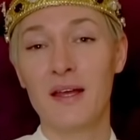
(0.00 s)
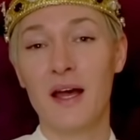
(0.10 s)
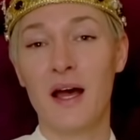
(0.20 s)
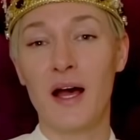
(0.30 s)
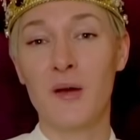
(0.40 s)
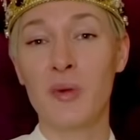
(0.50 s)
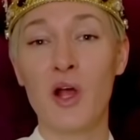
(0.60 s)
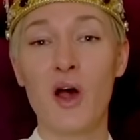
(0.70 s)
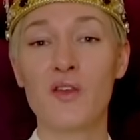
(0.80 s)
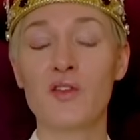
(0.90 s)

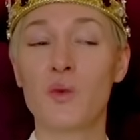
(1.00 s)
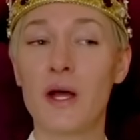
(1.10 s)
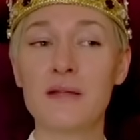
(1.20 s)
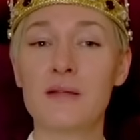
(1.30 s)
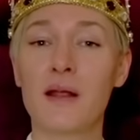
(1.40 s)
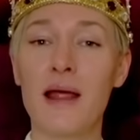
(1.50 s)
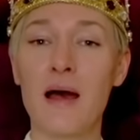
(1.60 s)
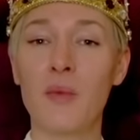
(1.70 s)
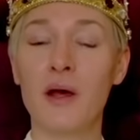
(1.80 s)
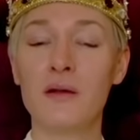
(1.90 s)
Because once
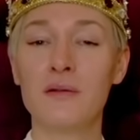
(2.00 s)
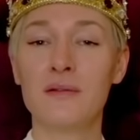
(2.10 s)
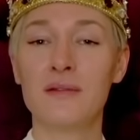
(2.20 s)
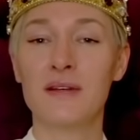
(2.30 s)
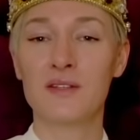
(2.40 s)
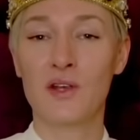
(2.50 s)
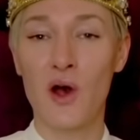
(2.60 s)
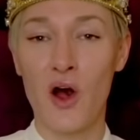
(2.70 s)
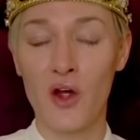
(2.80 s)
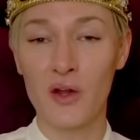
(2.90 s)
glamour has
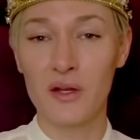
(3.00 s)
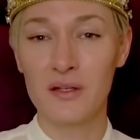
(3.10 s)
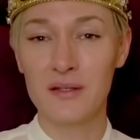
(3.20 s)
gone,